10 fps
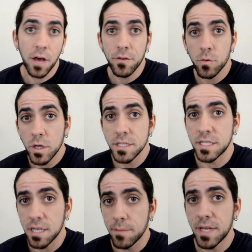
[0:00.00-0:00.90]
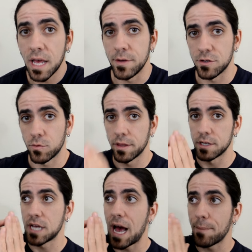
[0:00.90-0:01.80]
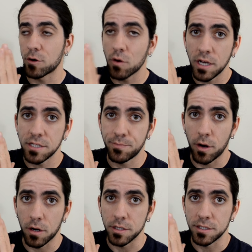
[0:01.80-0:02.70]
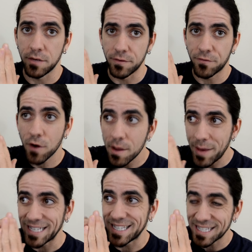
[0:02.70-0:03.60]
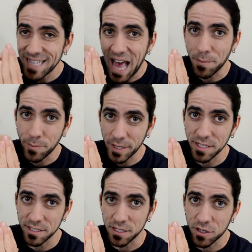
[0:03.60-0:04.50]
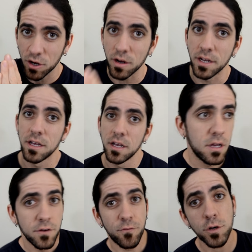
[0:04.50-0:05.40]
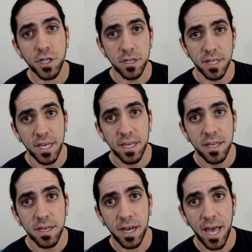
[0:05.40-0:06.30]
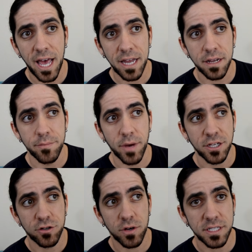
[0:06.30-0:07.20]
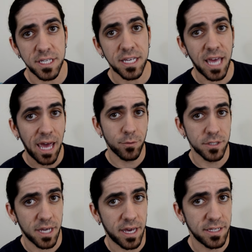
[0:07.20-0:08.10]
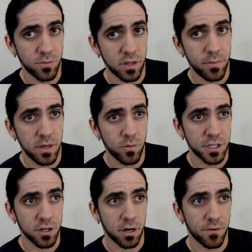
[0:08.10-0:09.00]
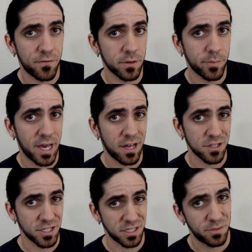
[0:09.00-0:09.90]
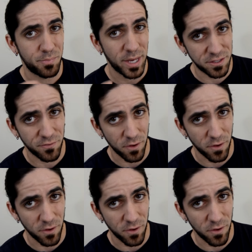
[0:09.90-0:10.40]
Now, there was some damage. One of the top crossbars of the frame had snapped because of the current. Fortunately, I had my trusty cable ties with me, which are a field biologist's best